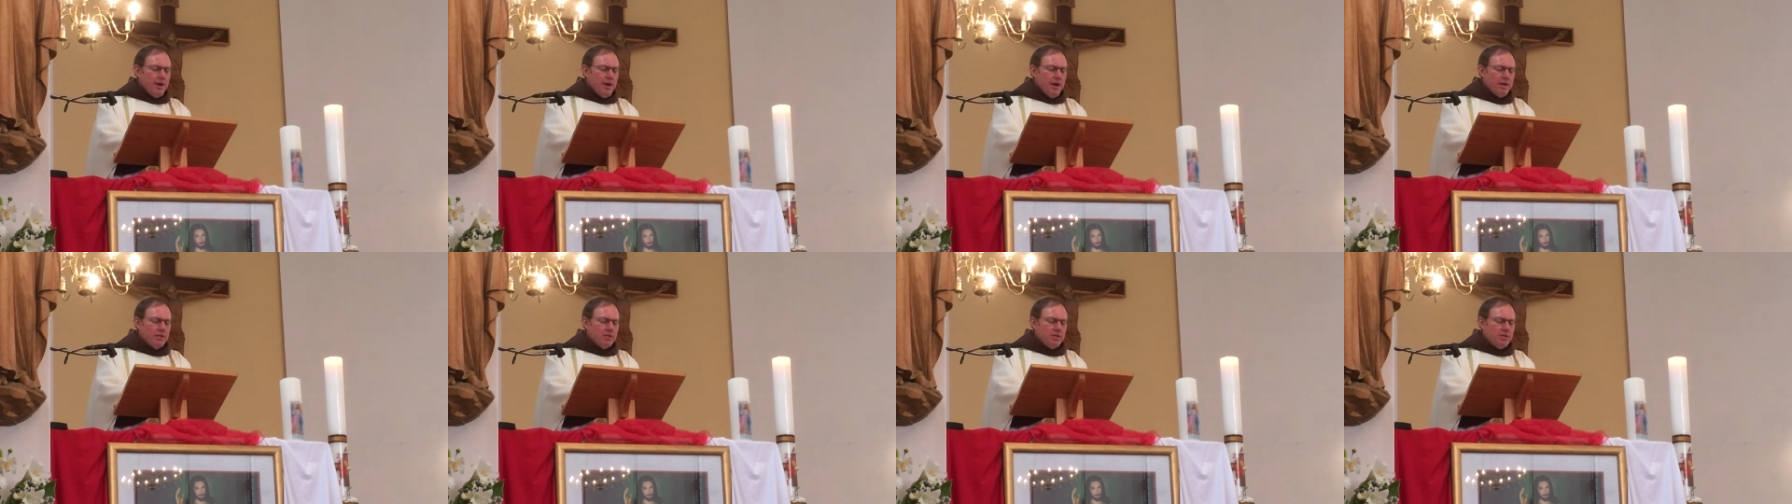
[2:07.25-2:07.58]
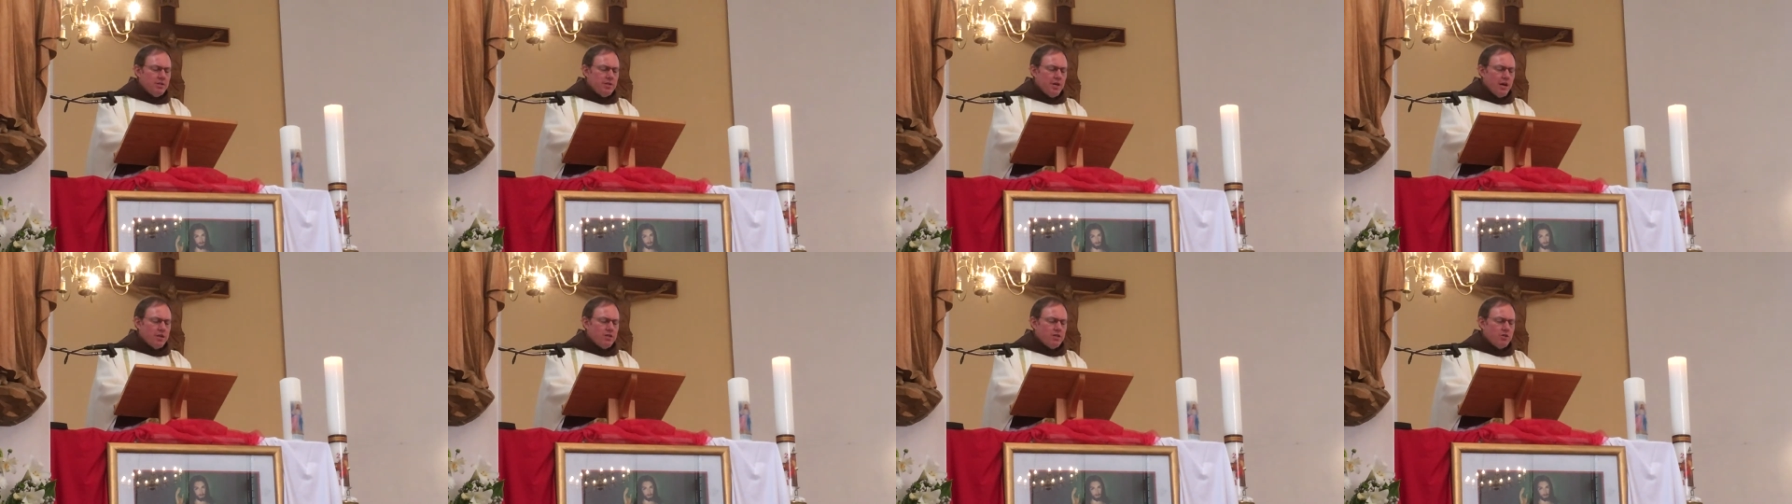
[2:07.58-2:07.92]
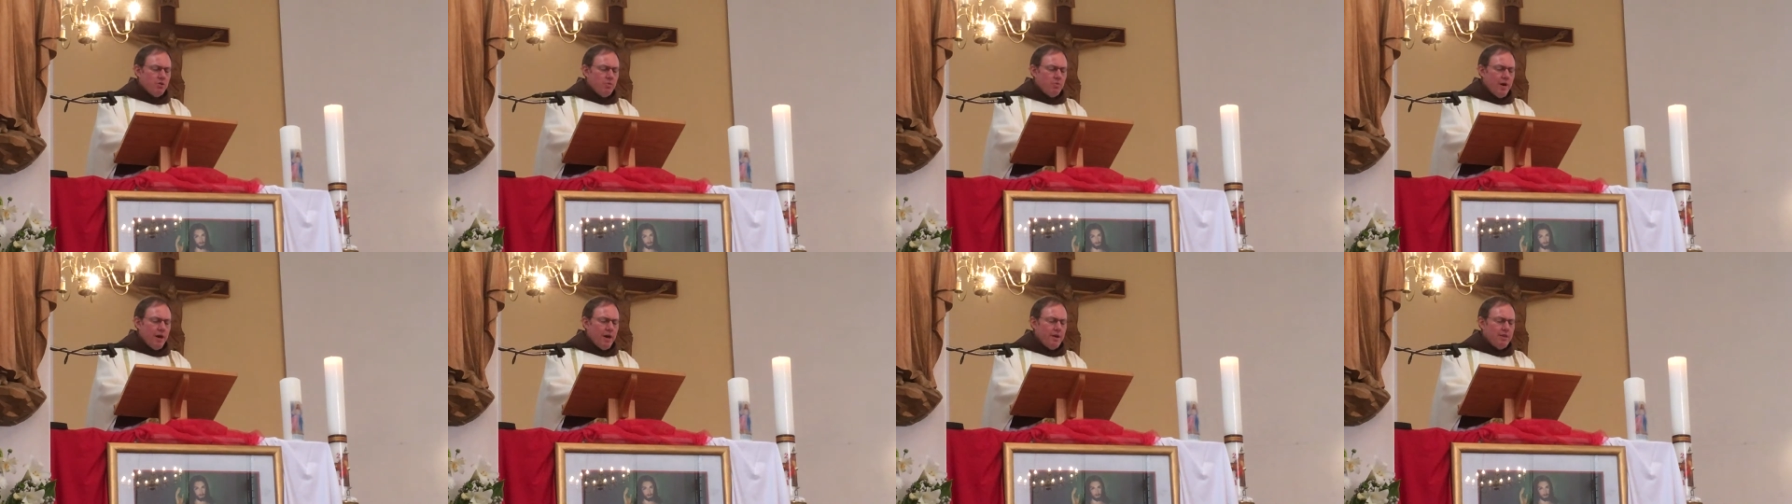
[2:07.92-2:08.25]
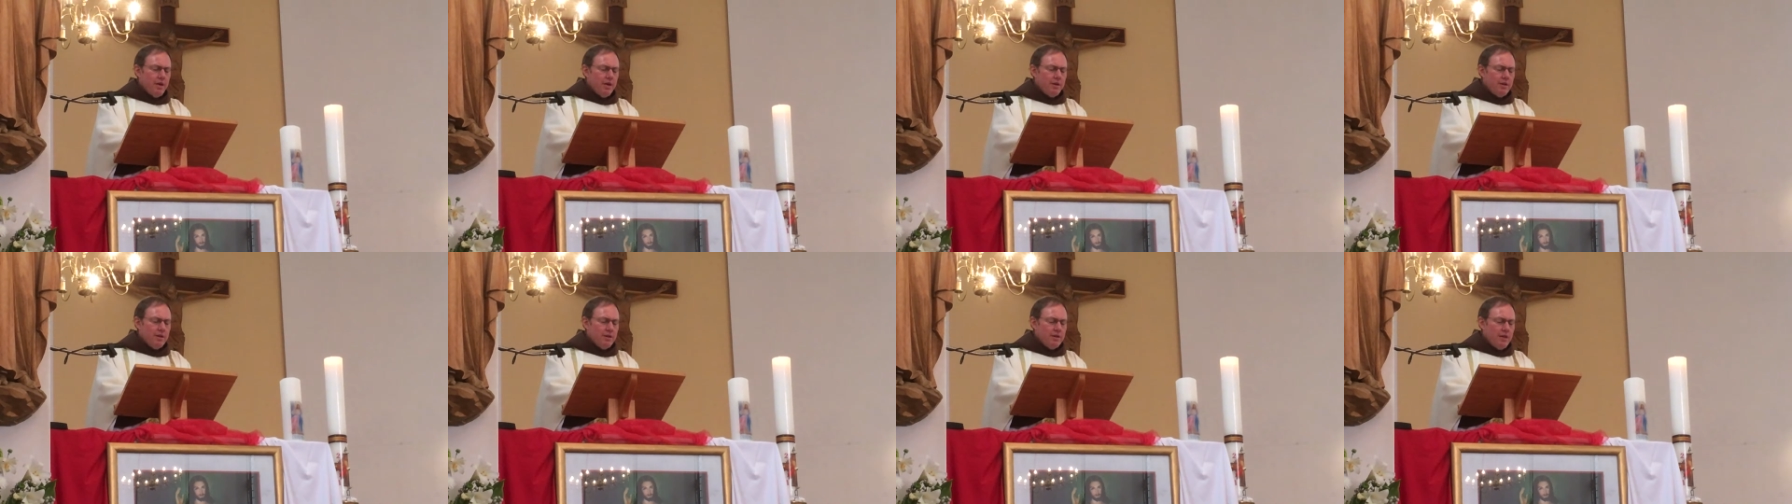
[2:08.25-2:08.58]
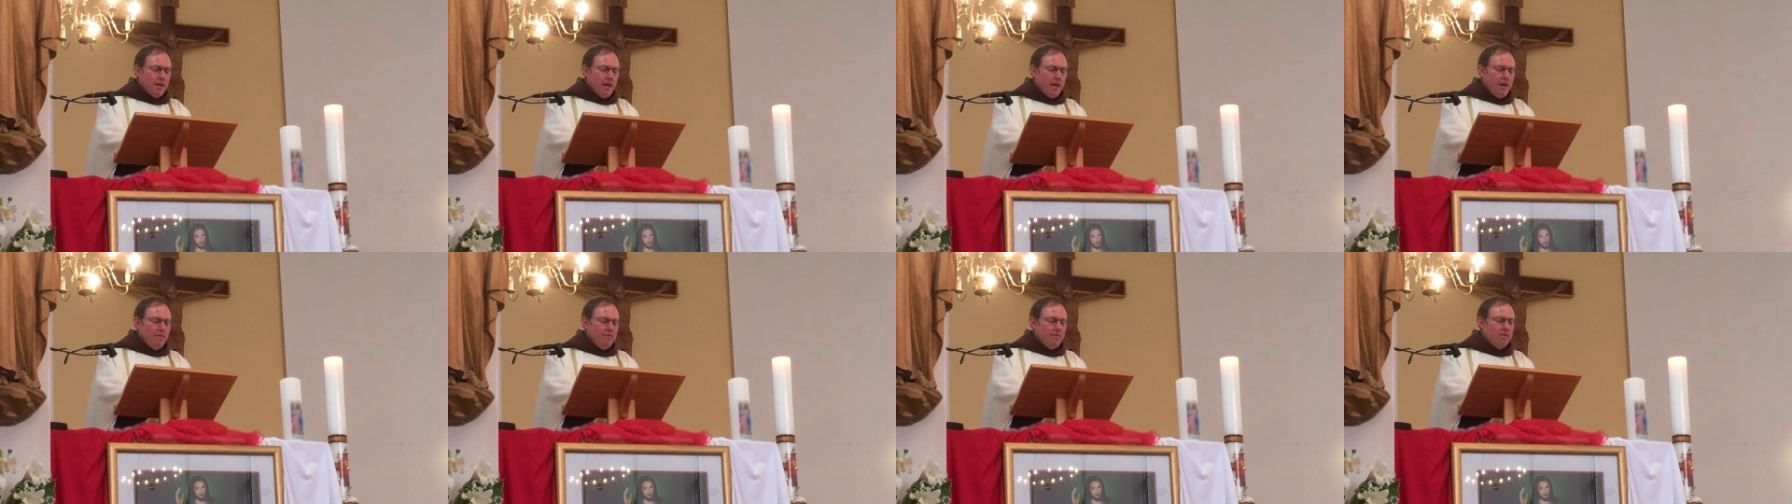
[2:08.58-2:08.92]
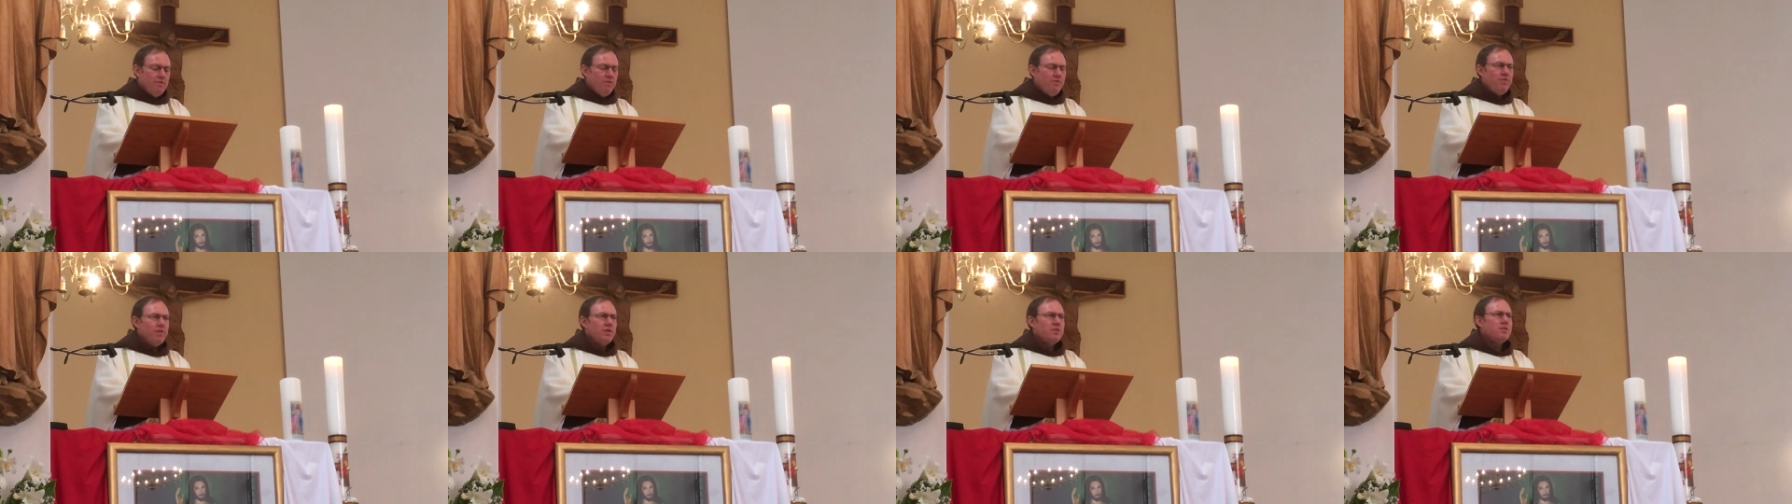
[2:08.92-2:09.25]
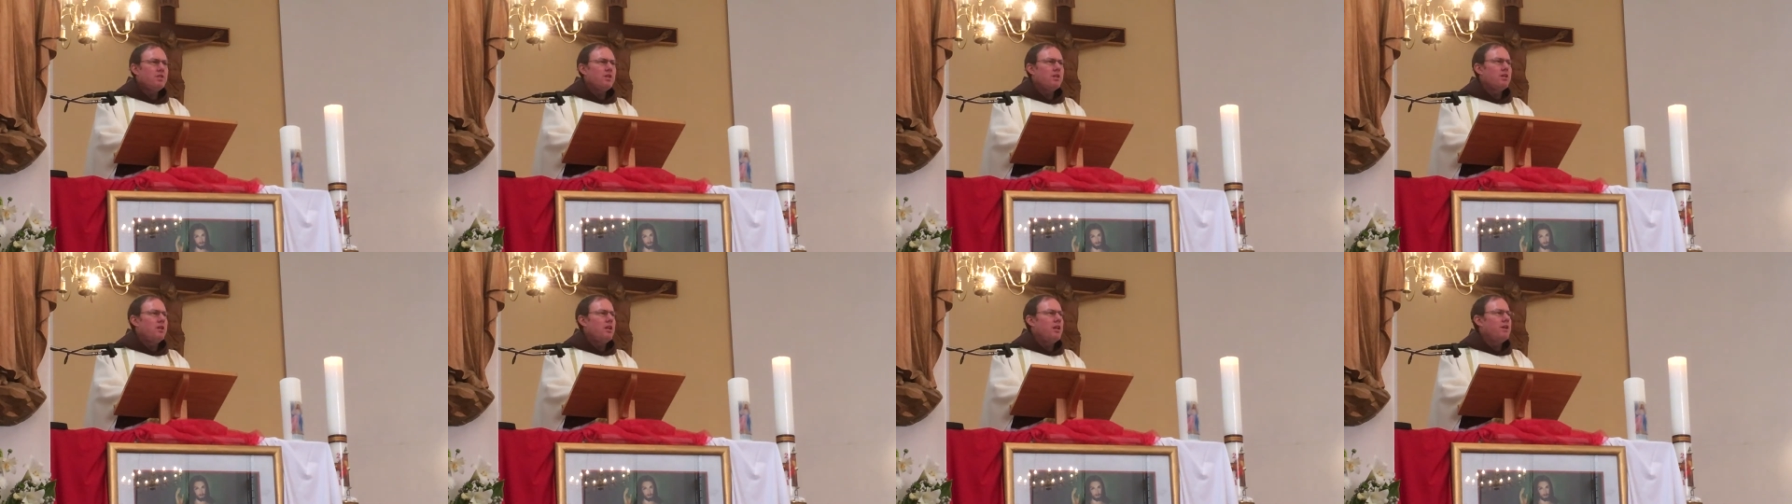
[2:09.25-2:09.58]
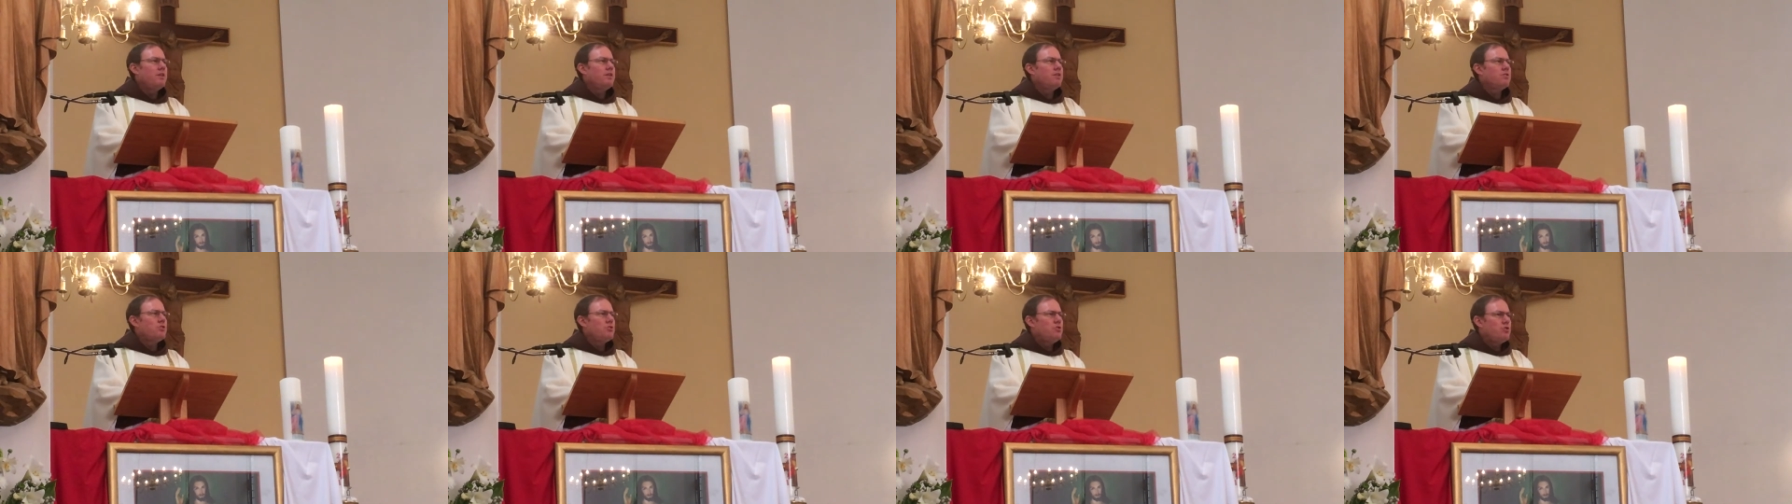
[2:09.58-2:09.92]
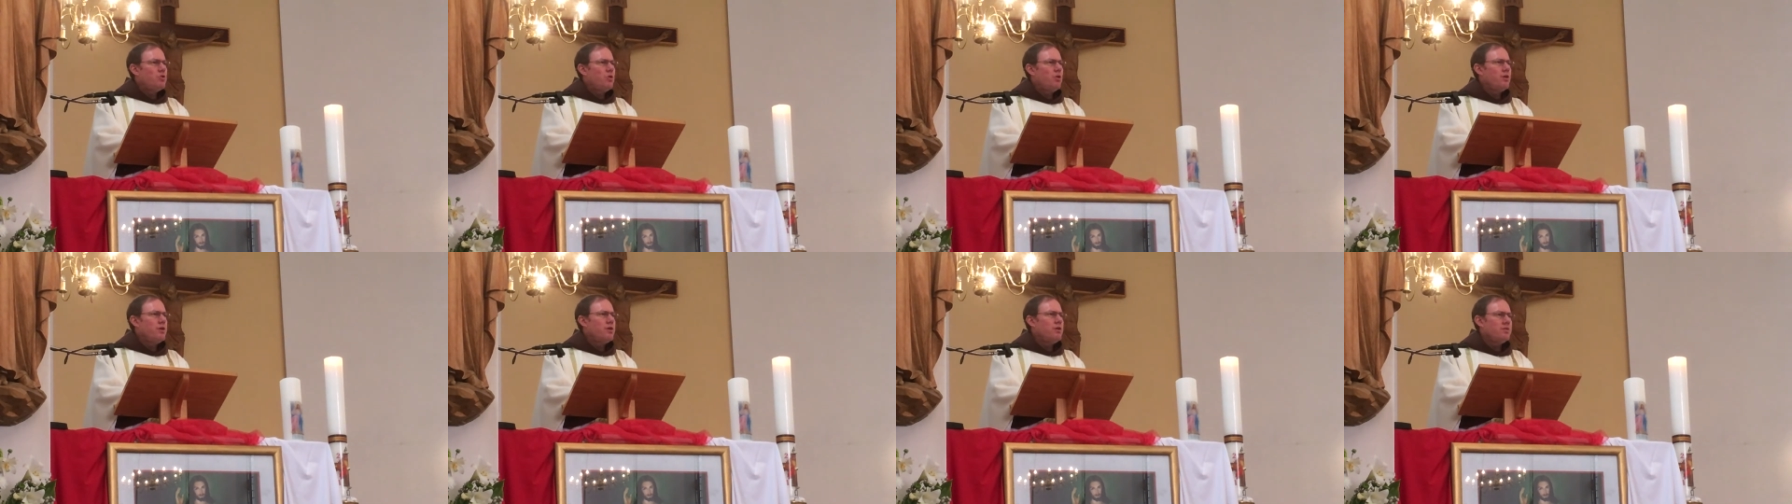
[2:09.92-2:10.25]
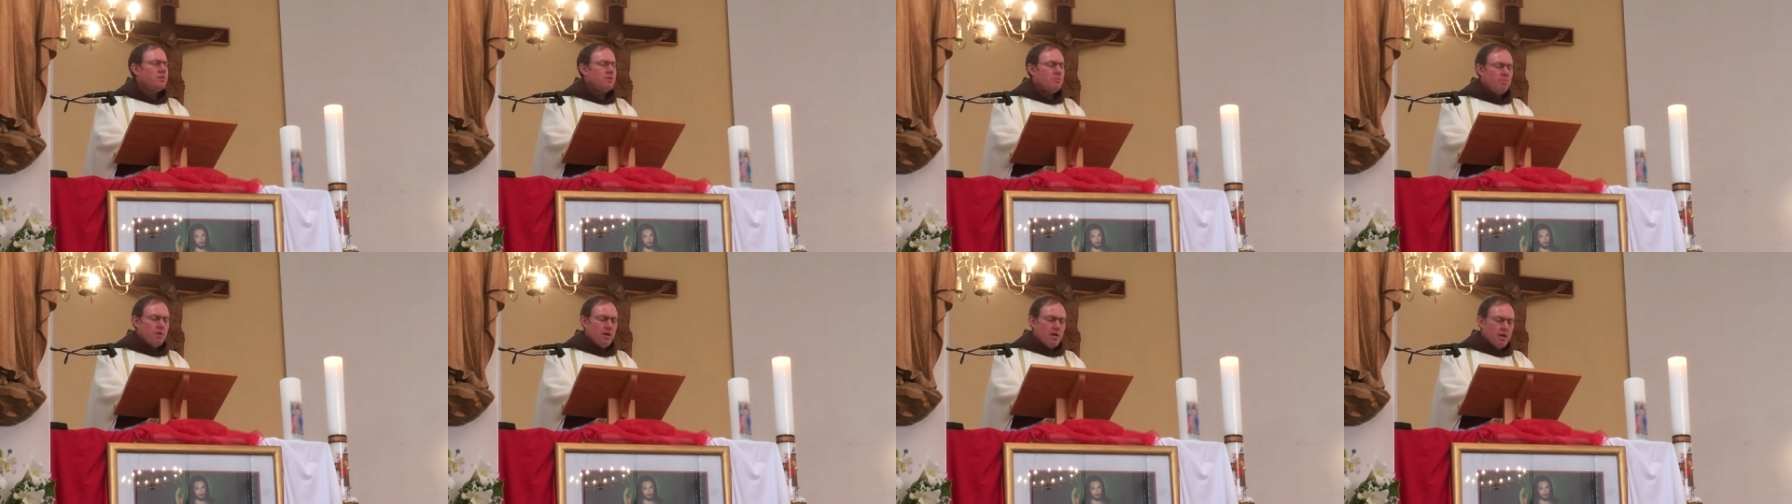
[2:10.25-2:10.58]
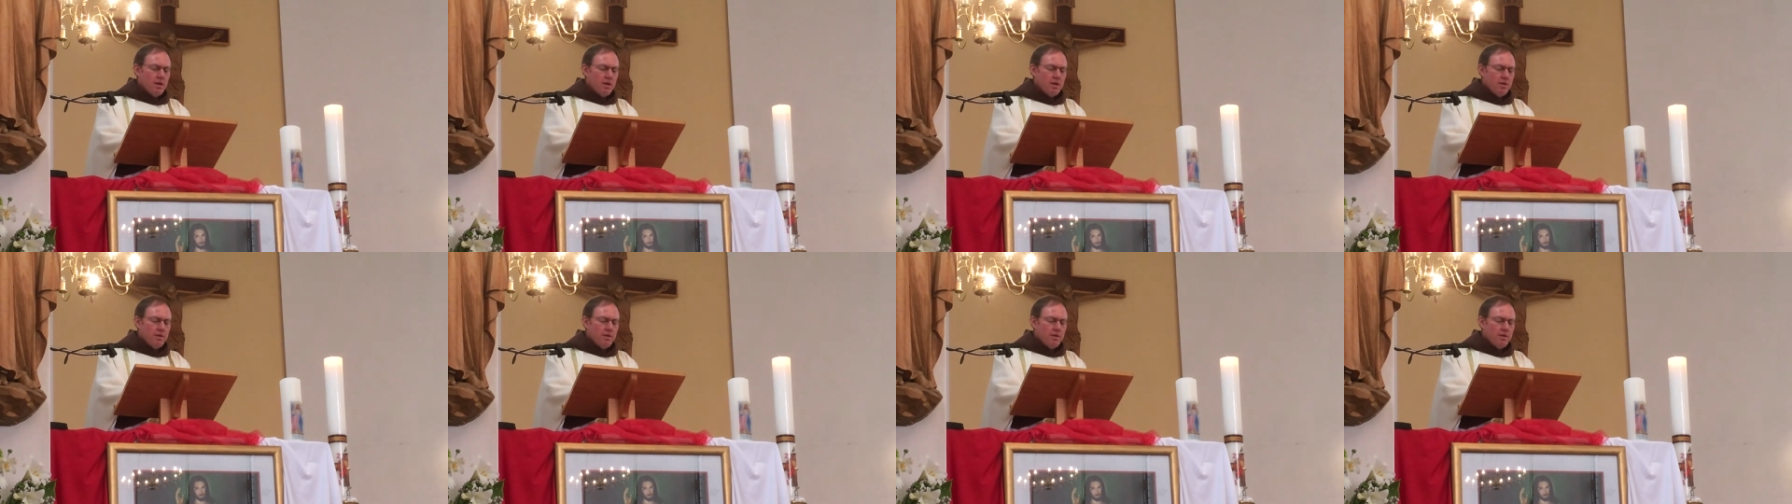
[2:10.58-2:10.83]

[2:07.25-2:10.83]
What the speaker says: in such a way that it even physically destroys me.